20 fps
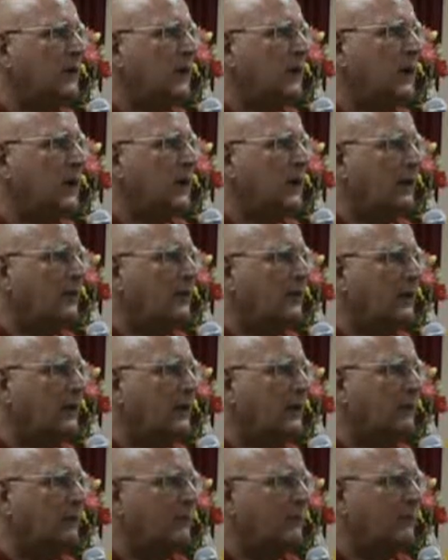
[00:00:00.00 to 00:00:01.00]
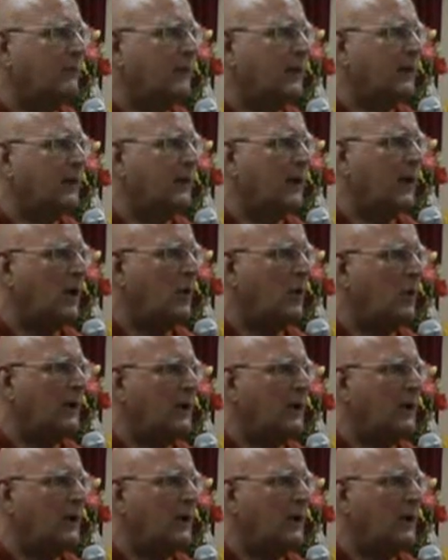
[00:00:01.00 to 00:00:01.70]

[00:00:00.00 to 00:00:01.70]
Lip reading: and the psychiatry that we find